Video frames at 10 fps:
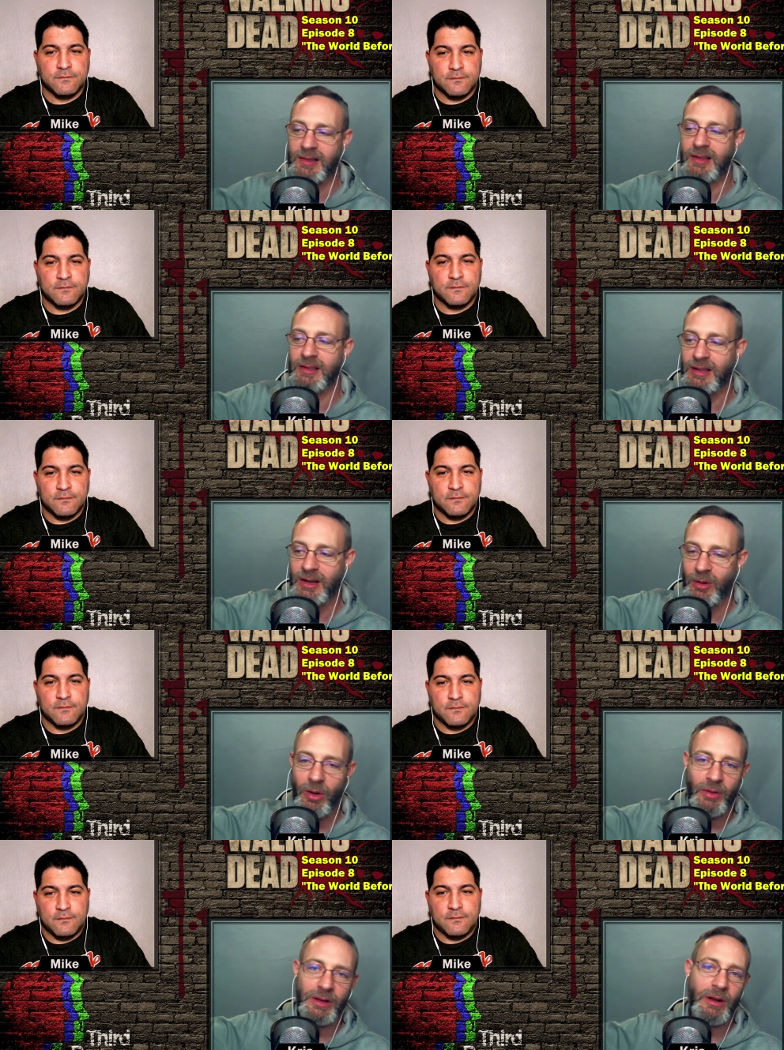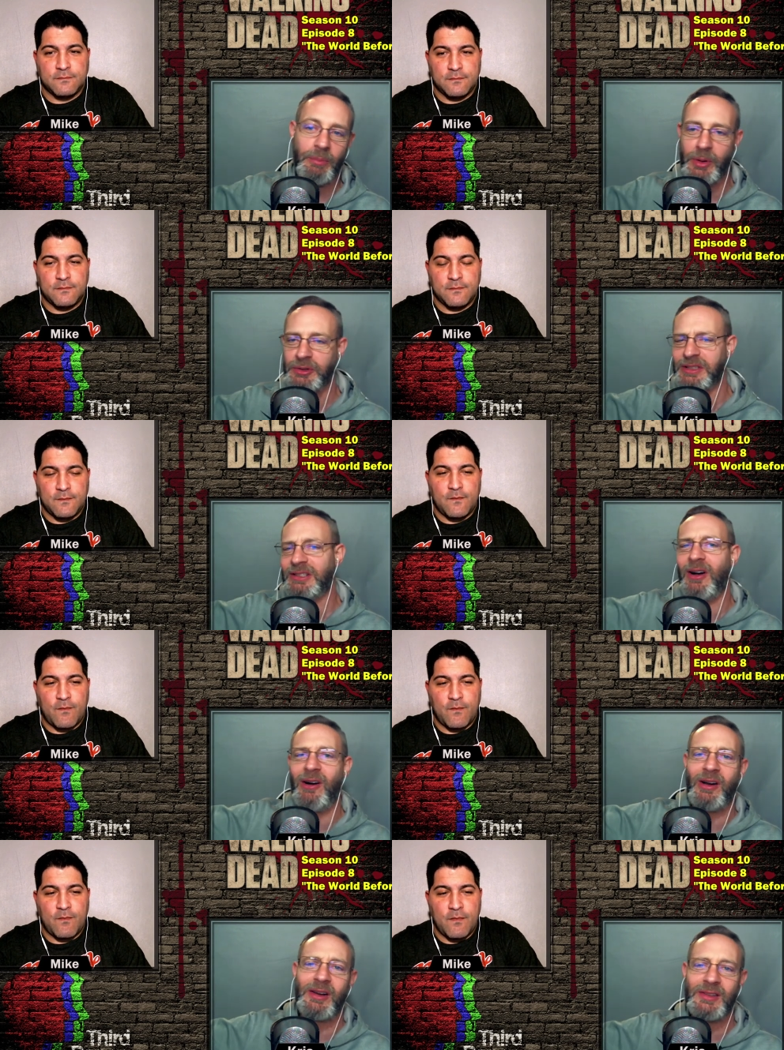Speaker 1: and you know all you know building
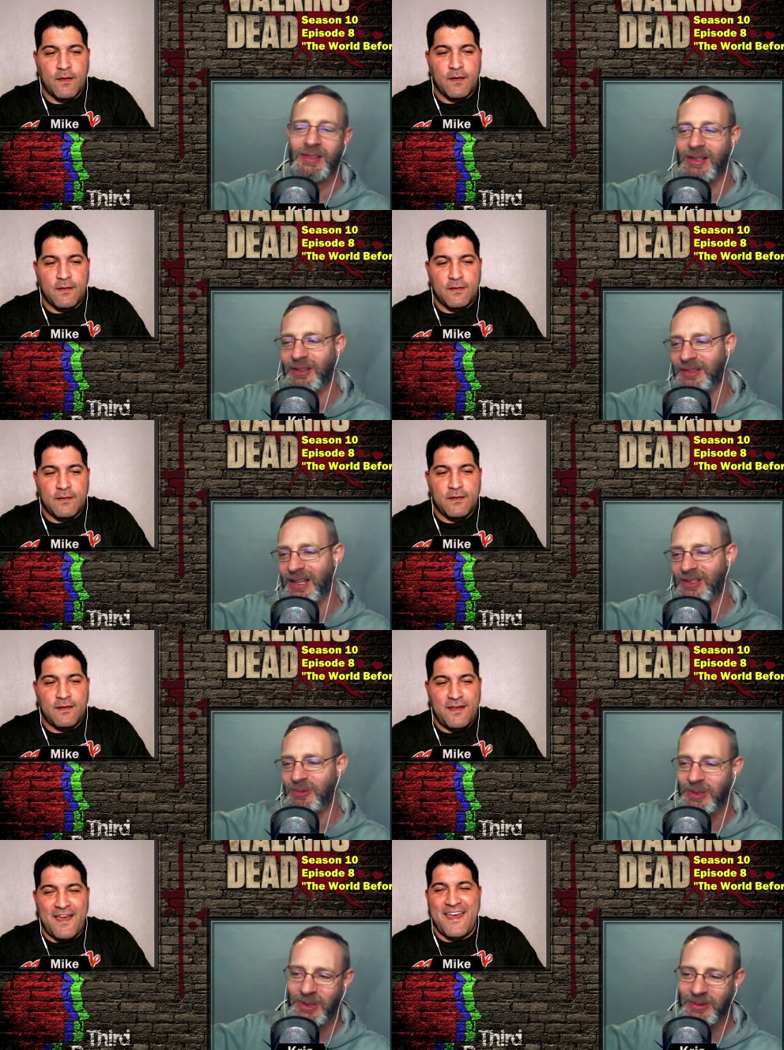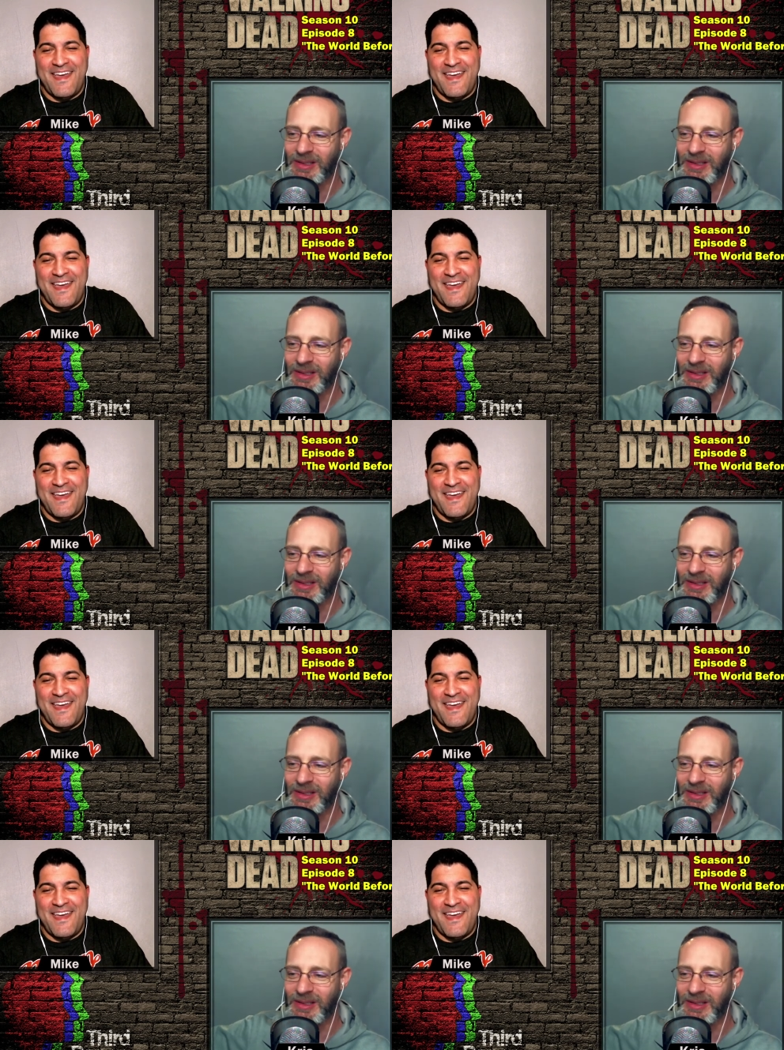cars. You know Daniel Wu